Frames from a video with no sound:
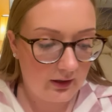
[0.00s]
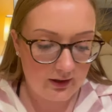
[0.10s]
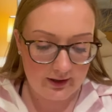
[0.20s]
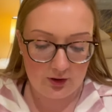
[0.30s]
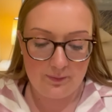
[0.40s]

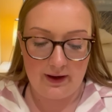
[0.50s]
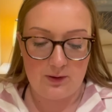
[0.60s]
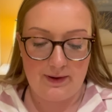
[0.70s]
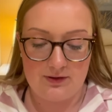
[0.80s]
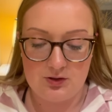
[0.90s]
I got back
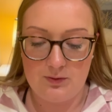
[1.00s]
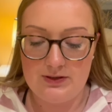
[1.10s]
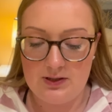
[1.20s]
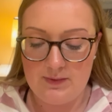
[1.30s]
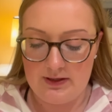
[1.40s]
about
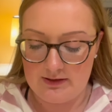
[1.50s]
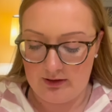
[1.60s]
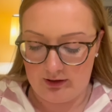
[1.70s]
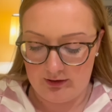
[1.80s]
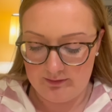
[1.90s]
20 minutes
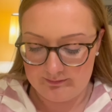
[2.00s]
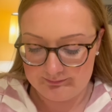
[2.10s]
ago,